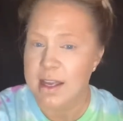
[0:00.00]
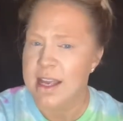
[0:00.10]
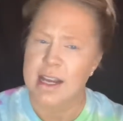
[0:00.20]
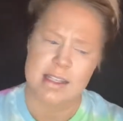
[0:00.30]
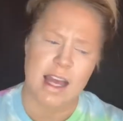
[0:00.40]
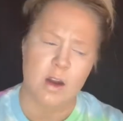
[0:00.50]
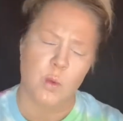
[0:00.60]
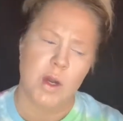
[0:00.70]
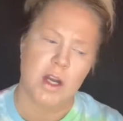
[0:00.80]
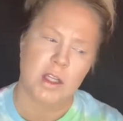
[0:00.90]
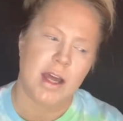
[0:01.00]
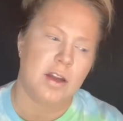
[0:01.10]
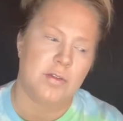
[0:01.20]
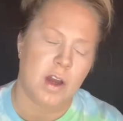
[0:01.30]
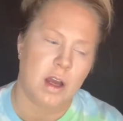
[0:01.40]
because I don't wear a lot
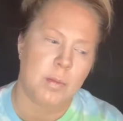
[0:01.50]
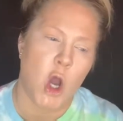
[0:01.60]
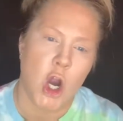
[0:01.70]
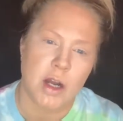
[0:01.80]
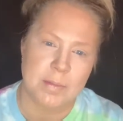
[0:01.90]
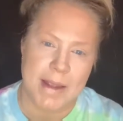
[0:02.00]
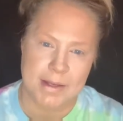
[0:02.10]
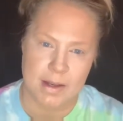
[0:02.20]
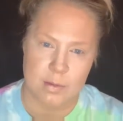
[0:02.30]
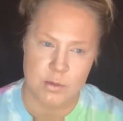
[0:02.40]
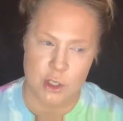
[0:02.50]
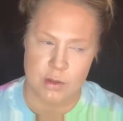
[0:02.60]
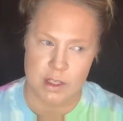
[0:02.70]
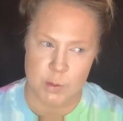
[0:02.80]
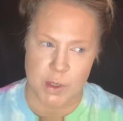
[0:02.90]
of hard makeup during
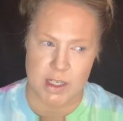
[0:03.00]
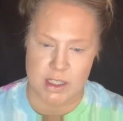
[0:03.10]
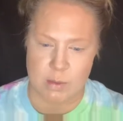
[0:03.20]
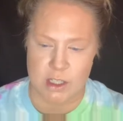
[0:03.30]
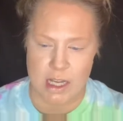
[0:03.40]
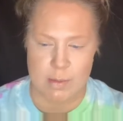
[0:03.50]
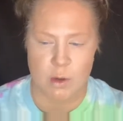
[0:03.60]
the spring, summertime.